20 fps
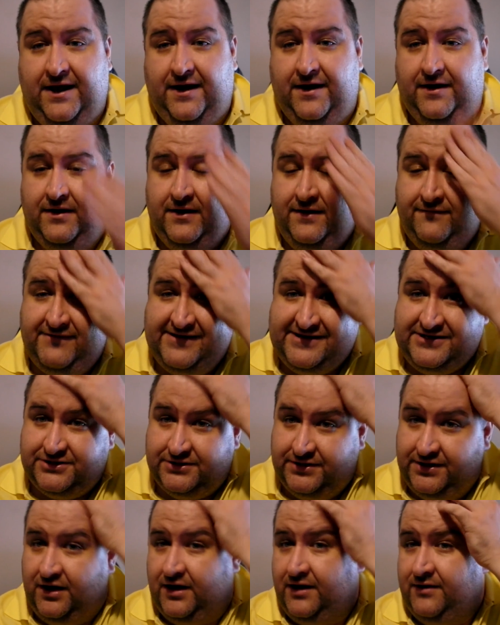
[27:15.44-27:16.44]
eventually
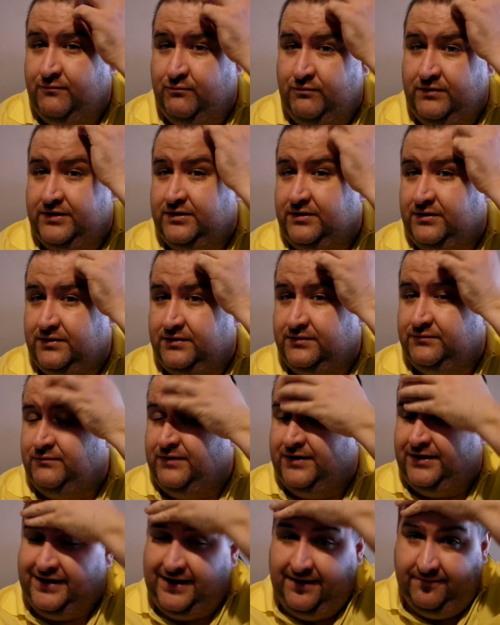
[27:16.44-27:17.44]
I will, when I
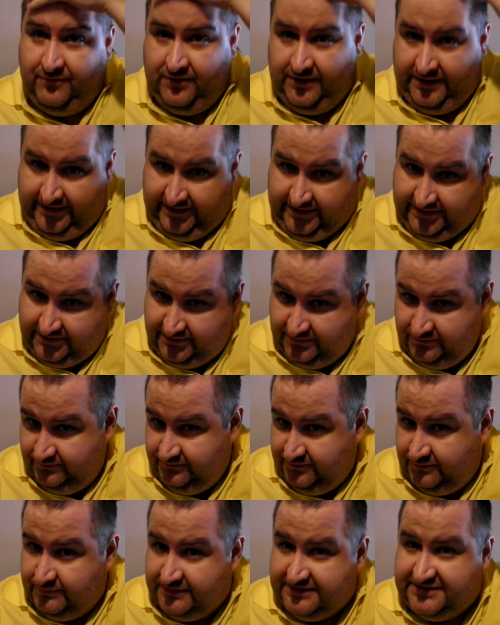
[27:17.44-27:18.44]
get the
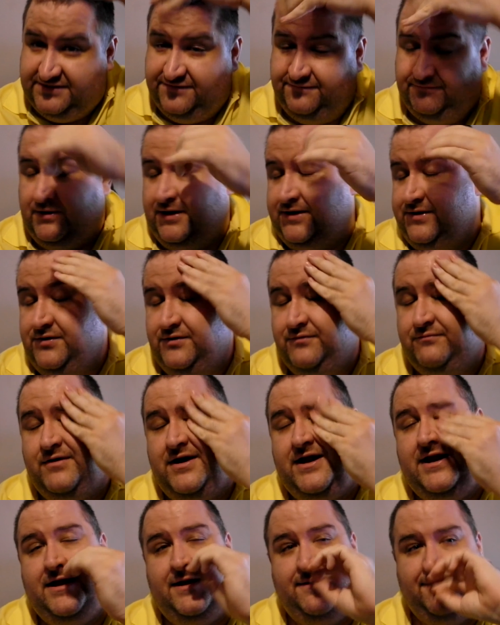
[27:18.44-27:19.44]
rest of my new
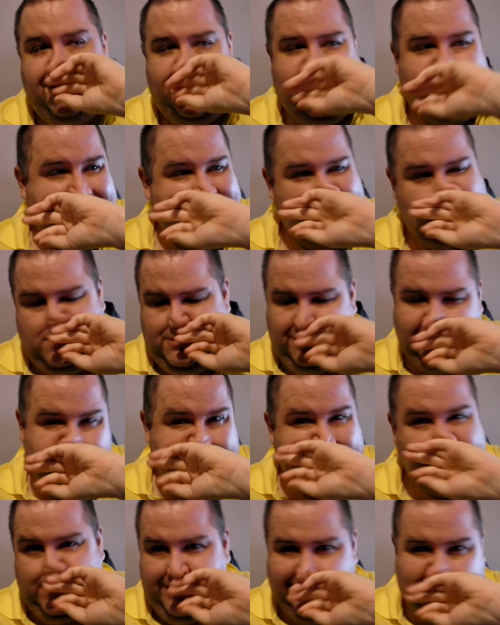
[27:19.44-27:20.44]
RAM, when
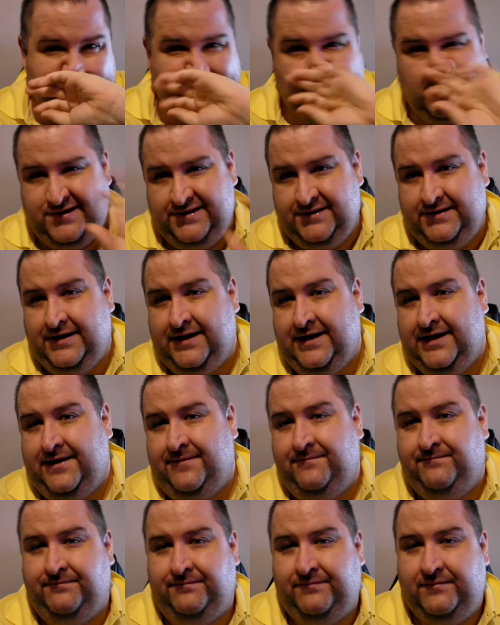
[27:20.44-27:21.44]
I get it,
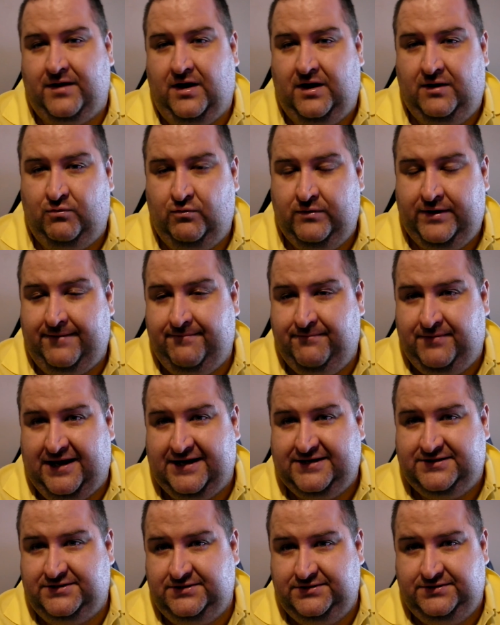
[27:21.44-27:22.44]
I will get back
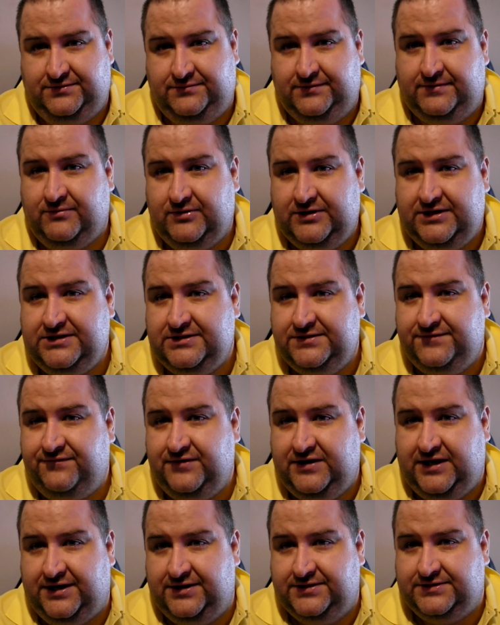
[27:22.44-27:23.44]
to doing my YouTube
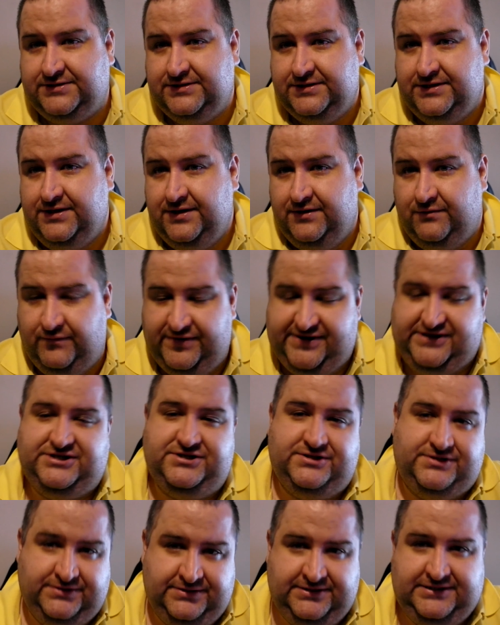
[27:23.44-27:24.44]
videos. Which
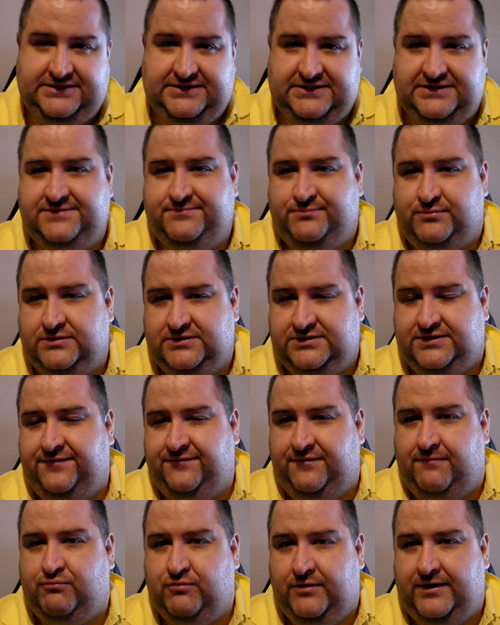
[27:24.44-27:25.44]
this is sort of a
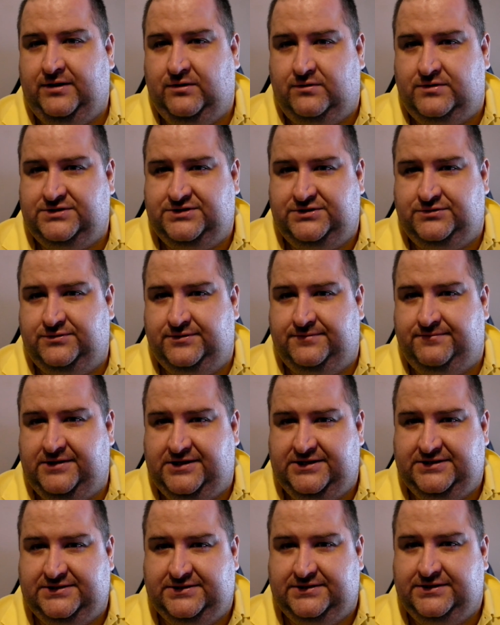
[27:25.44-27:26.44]
preload to it
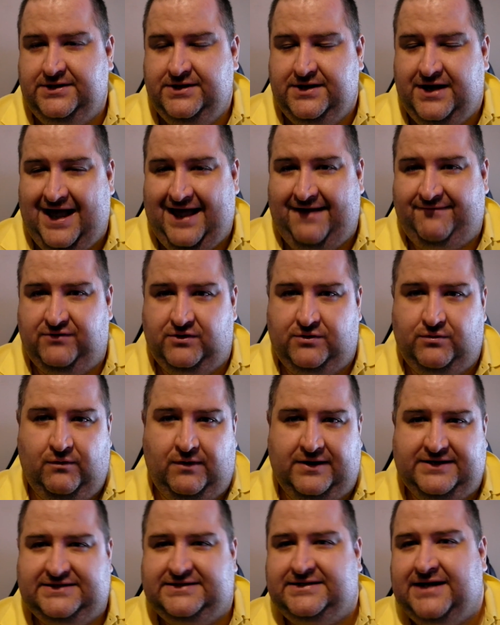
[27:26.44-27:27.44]
because I haven't quite
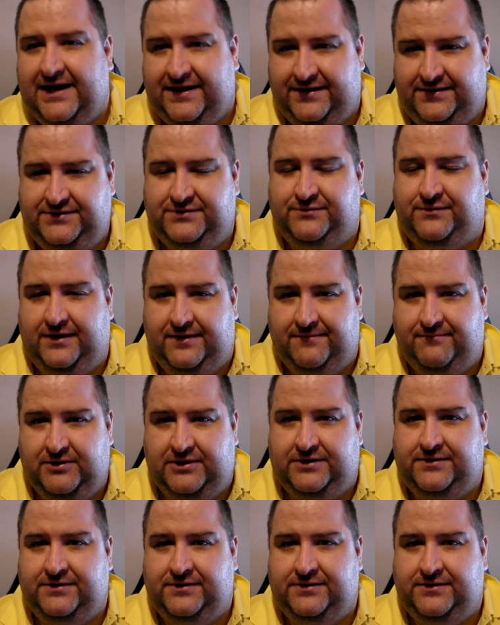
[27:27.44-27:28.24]
started doing it, but